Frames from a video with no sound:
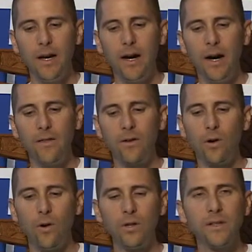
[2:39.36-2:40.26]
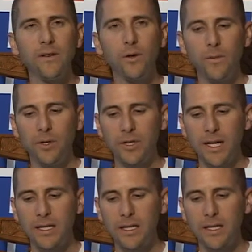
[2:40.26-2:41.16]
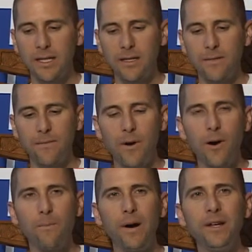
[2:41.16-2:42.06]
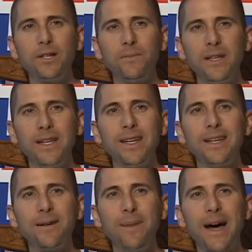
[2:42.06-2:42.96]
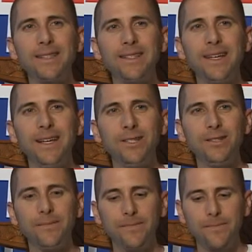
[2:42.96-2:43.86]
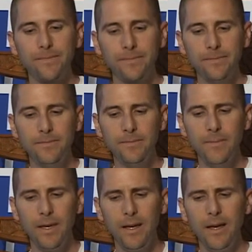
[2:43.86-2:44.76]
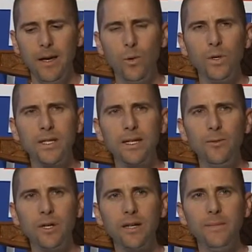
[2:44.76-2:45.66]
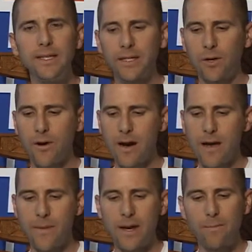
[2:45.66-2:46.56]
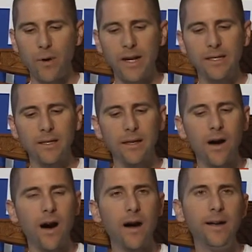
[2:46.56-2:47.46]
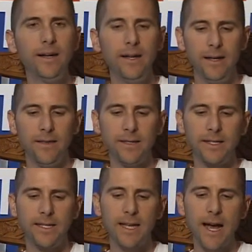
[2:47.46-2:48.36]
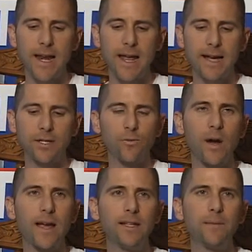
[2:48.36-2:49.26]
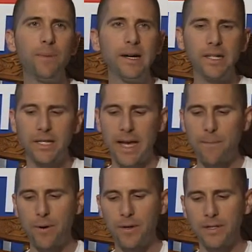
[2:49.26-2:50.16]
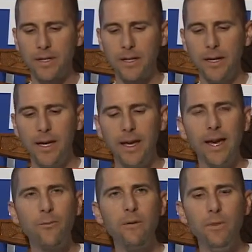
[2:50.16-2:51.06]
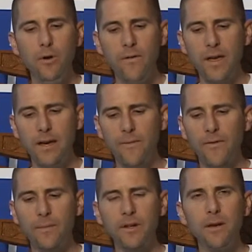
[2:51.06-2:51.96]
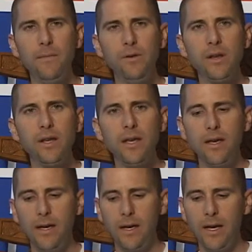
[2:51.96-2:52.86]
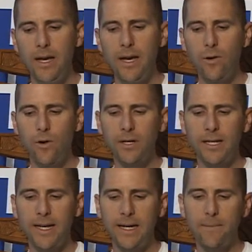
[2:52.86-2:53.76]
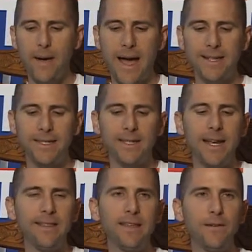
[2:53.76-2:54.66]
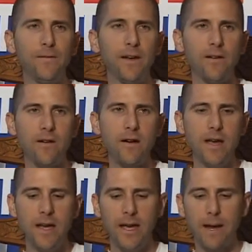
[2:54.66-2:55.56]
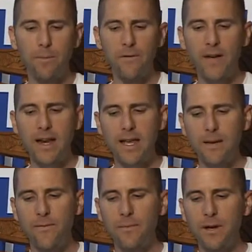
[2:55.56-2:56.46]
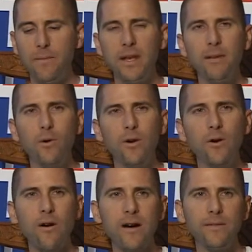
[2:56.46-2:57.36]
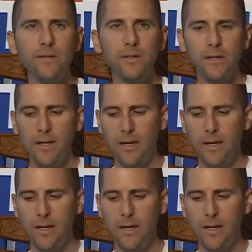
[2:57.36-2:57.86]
Other goals of the criminal justice system are punishment and incapacitation. When someone commits a crime and breaks the law, then society has a right to punish that person and remove him from the community in order to incapacitate the offender and prevent him from committing more crimes.